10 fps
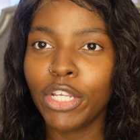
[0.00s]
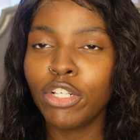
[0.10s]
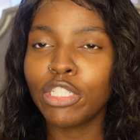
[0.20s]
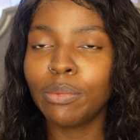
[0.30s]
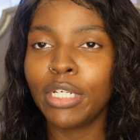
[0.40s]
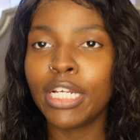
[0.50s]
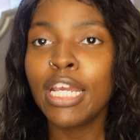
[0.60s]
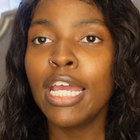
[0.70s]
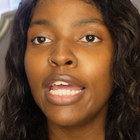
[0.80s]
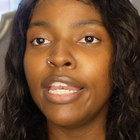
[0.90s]
You just want to
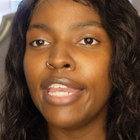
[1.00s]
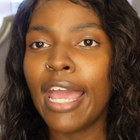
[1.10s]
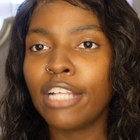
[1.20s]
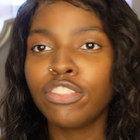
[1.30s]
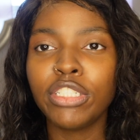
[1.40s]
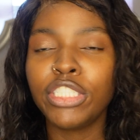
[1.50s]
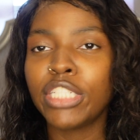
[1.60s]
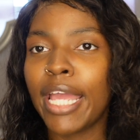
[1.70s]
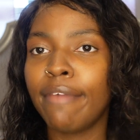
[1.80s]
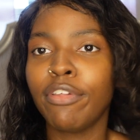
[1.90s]
naturally just
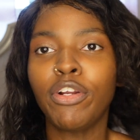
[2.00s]
have the